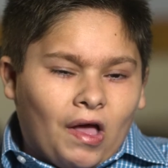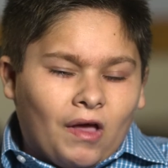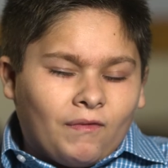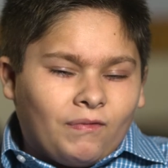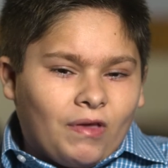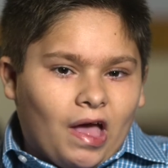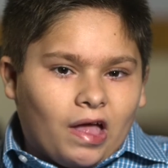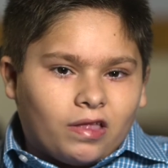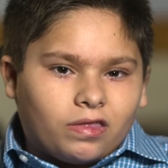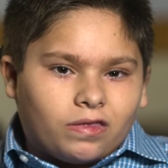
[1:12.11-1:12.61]

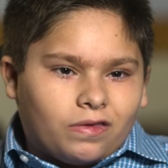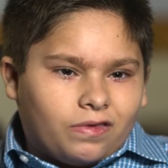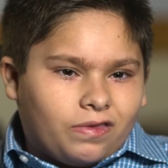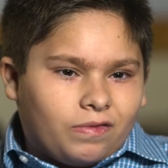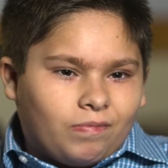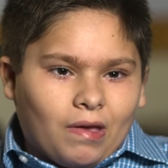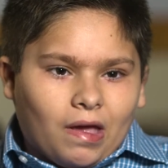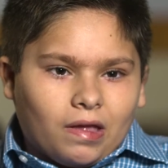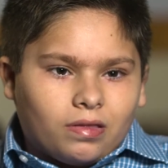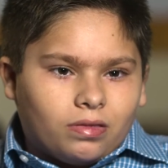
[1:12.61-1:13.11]
I've had to
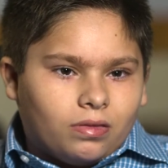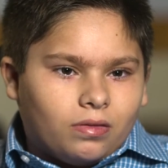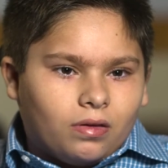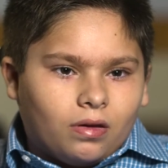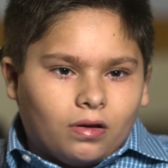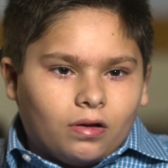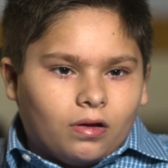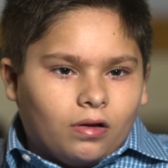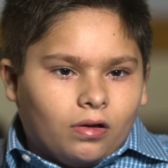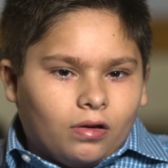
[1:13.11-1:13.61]
spend
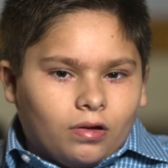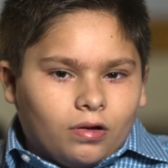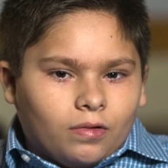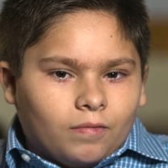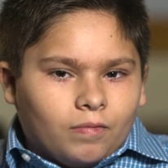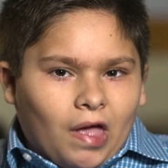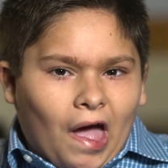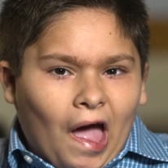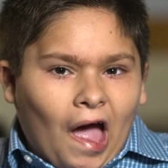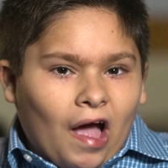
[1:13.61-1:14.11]

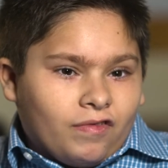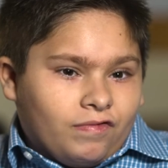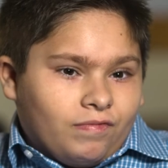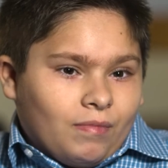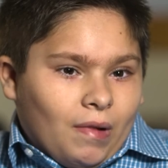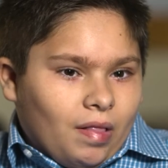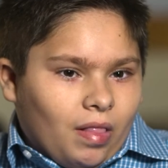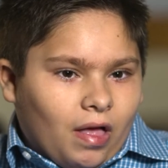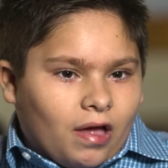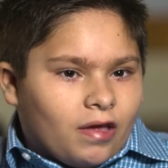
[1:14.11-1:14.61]
half
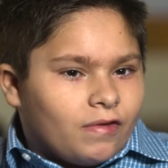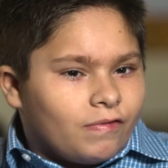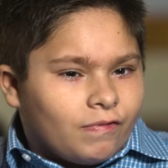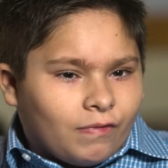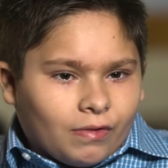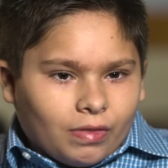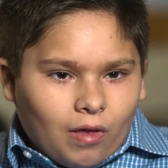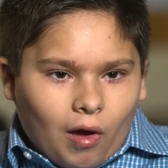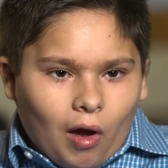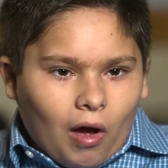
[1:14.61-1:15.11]
my life
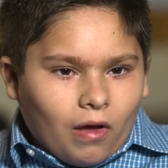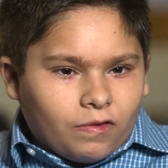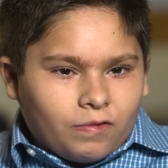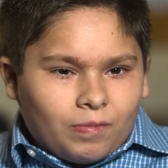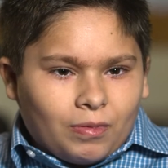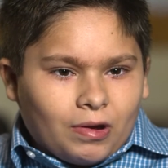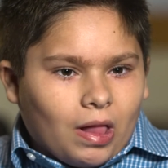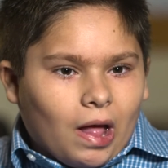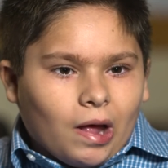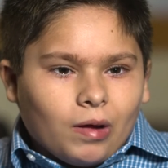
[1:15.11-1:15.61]
in the
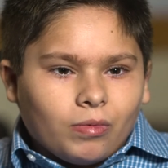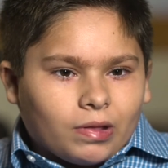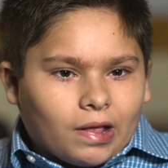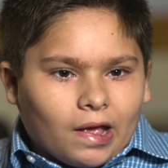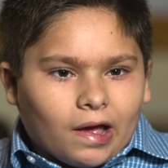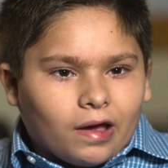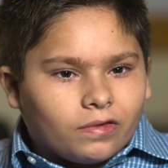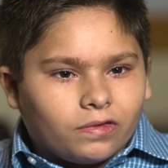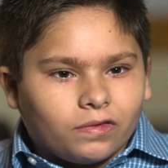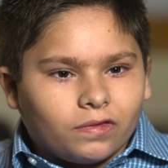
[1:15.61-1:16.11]
hospital, I would
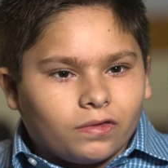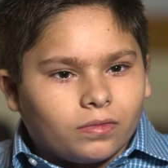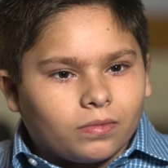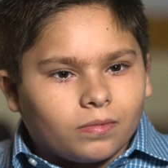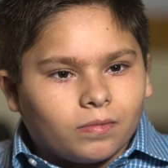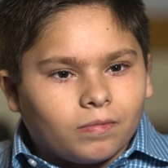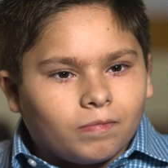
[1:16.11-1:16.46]
guess.